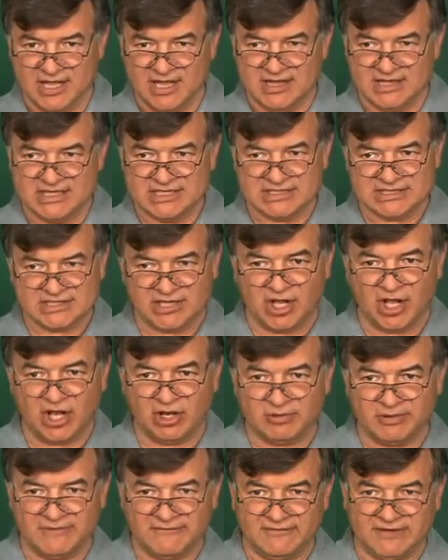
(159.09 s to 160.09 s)
This is all
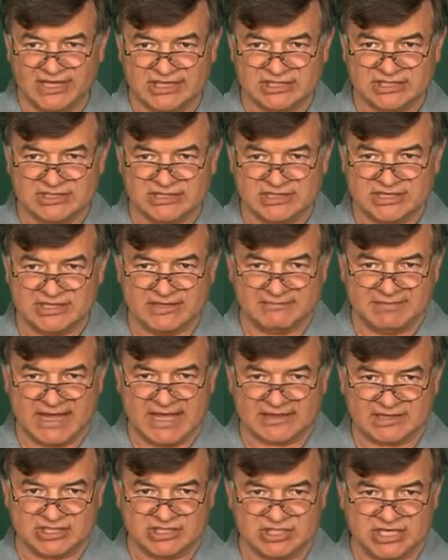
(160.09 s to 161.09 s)
a reflection to the
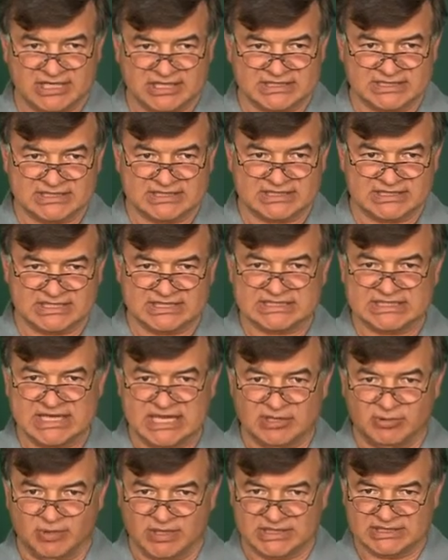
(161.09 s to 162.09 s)
pathogenesis, the
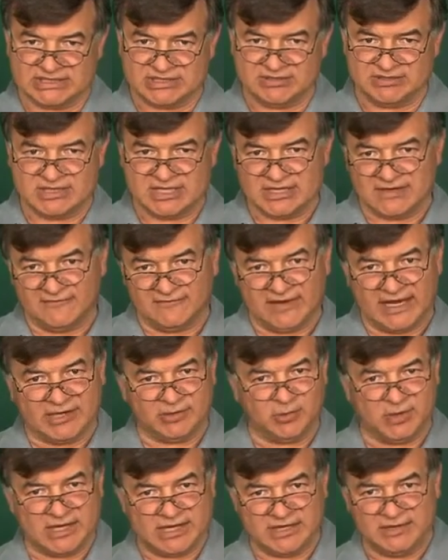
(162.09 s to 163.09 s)
sequence. You think of like
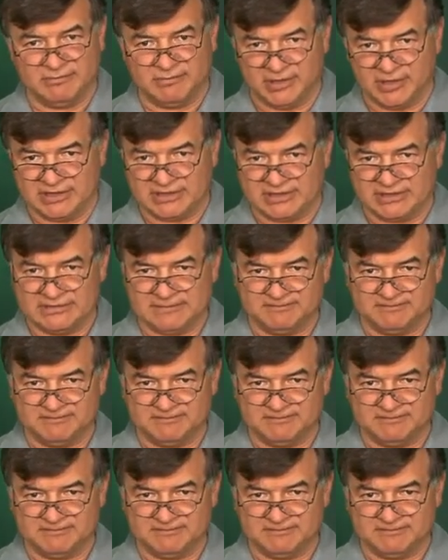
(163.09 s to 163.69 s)
reading a book,